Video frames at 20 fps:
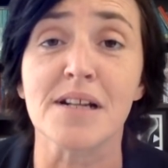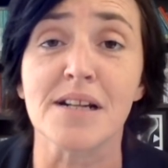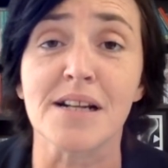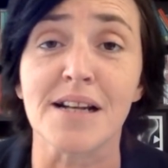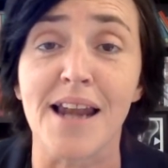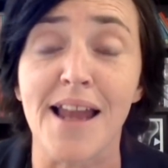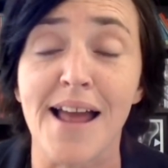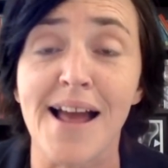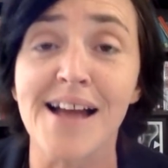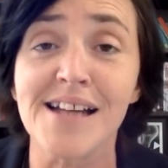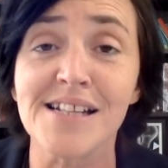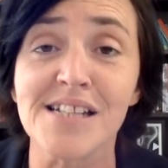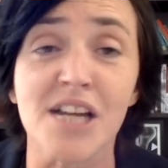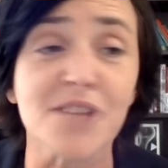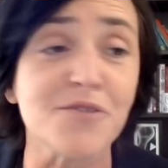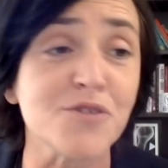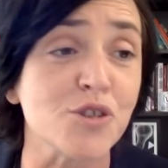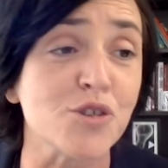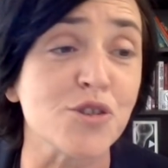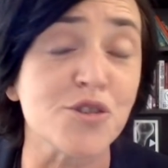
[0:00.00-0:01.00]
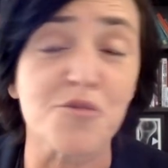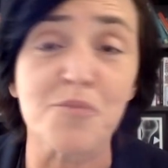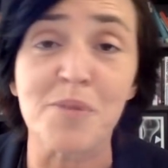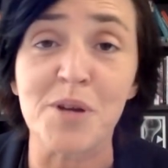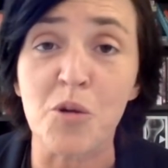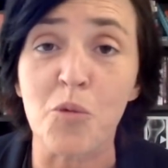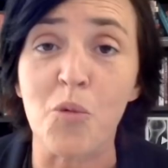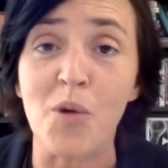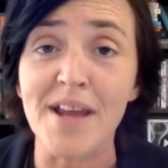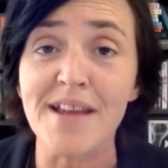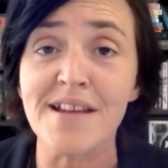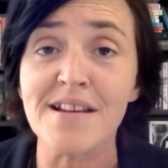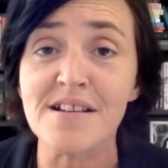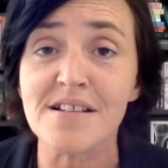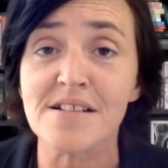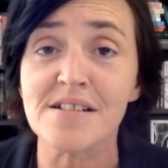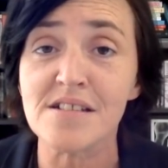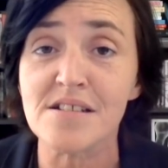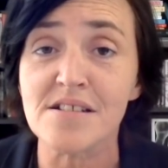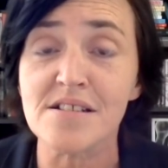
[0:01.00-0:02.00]
glad I've sort of been
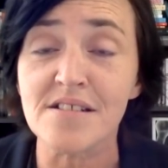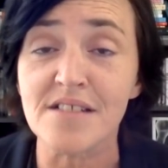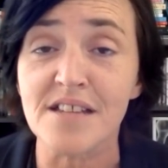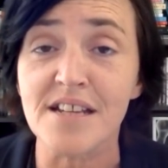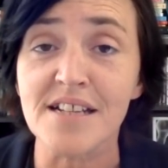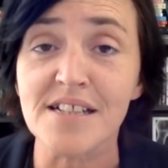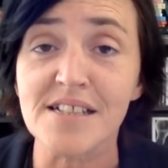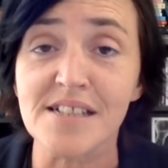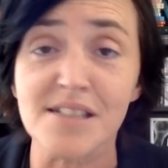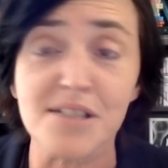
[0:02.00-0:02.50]
awakened to this.